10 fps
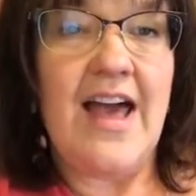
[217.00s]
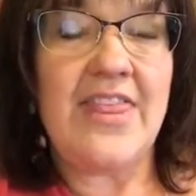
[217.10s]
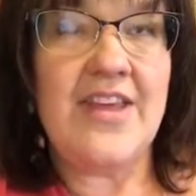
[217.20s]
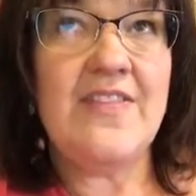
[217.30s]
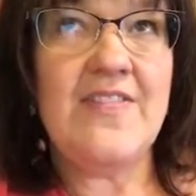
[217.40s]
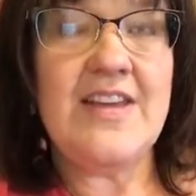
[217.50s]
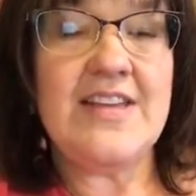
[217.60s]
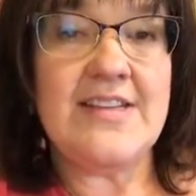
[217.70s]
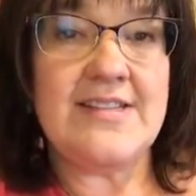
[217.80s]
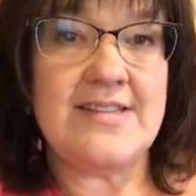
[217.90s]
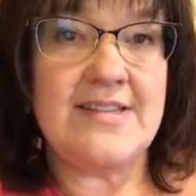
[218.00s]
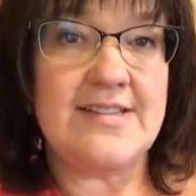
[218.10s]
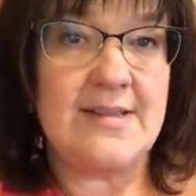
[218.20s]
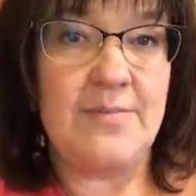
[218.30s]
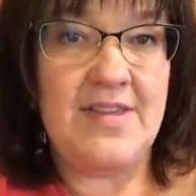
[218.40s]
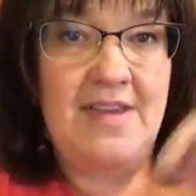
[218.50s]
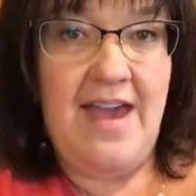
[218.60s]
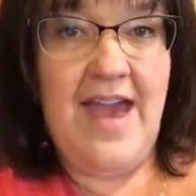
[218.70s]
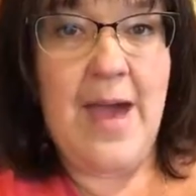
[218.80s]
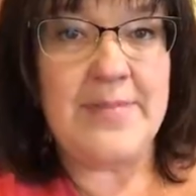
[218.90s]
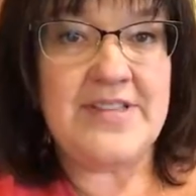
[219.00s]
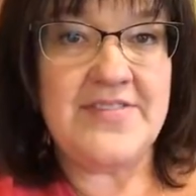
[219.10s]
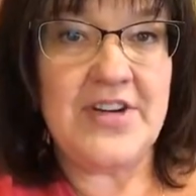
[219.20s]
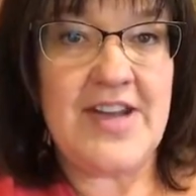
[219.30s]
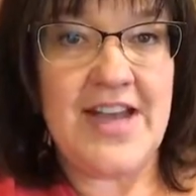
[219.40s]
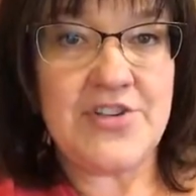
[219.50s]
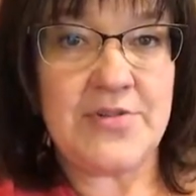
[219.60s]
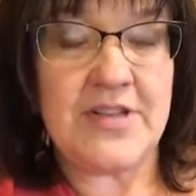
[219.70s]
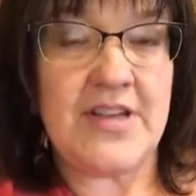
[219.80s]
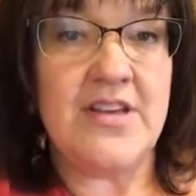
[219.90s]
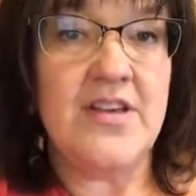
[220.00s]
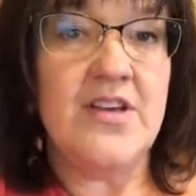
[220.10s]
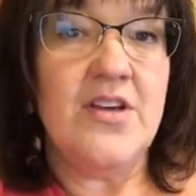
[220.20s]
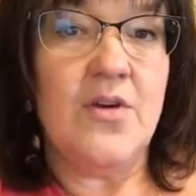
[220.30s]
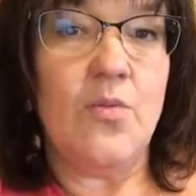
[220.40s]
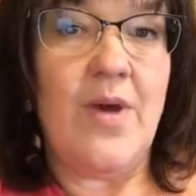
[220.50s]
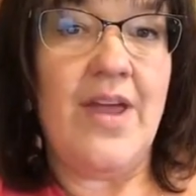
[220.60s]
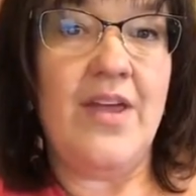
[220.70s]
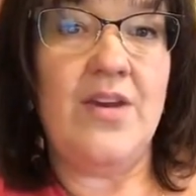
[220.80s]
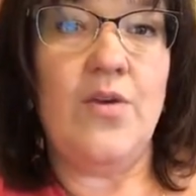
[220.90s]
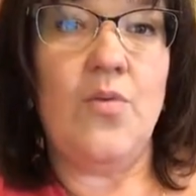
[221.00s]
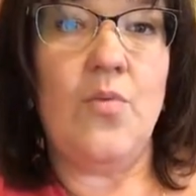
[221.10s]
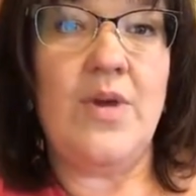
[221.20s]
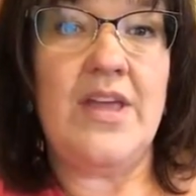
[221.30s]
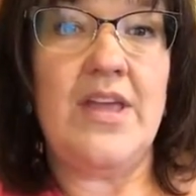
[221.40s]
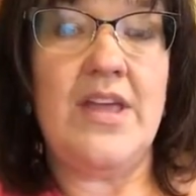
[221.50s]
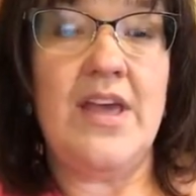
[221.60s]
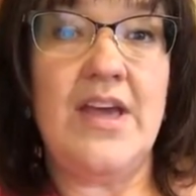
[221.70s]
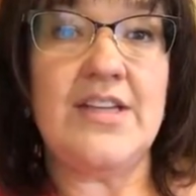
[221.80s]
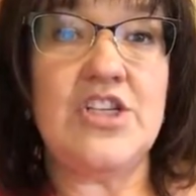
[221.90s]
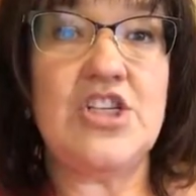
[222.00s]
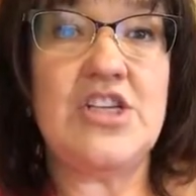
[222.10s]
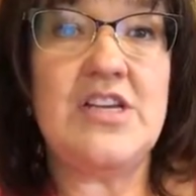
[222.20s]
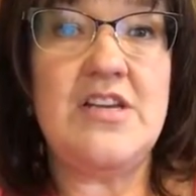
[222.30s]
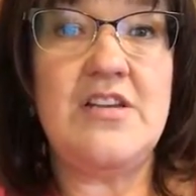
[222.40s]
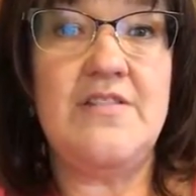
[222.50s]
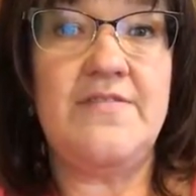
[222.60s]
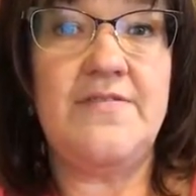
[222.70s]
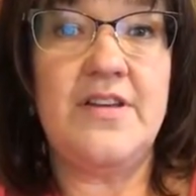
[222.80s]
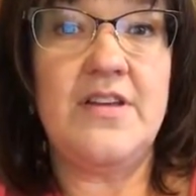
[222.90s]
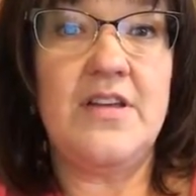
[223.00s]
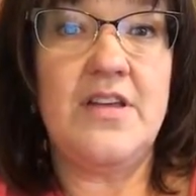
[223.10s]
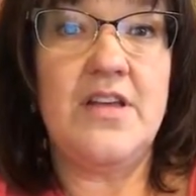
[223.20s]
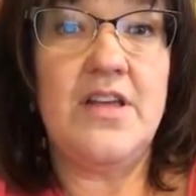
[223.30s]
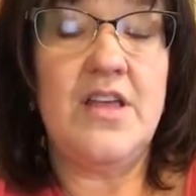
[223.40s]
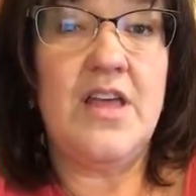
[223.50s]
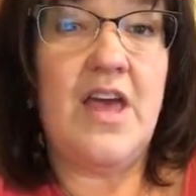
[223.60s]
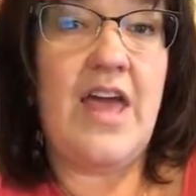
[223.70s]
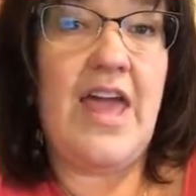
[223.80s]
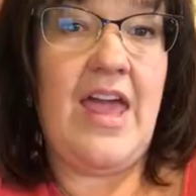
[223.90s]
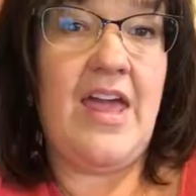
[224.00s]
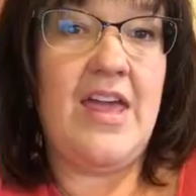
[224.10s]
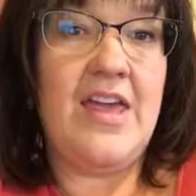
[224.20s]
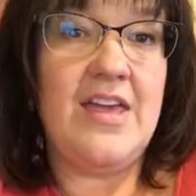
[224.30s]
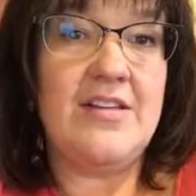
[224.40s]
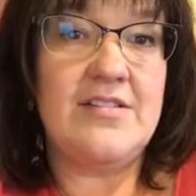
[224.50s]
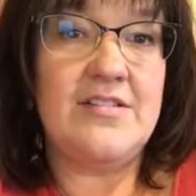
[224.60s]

I think that it's something that happens very naturally when we achieve a